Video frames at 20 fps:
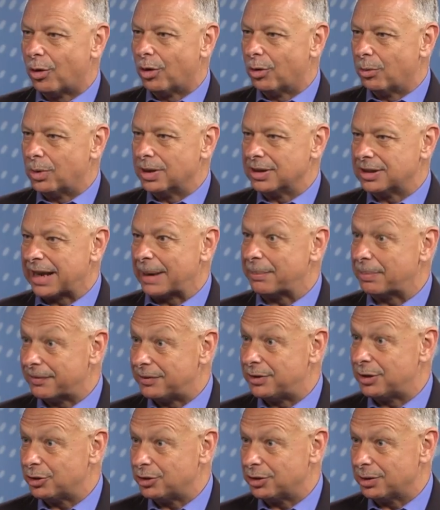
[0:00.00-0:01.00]
all one type of
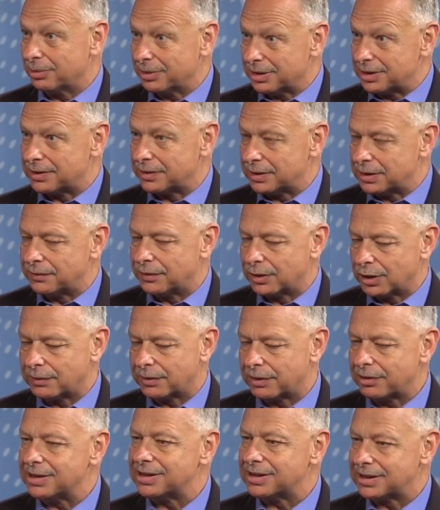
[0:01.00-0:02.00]
tissue. It's very,
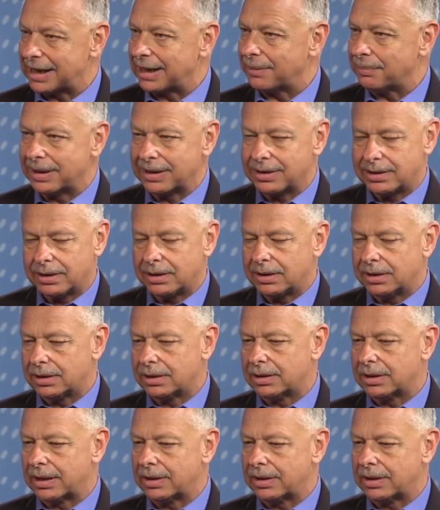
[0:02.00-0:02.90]
very segmented and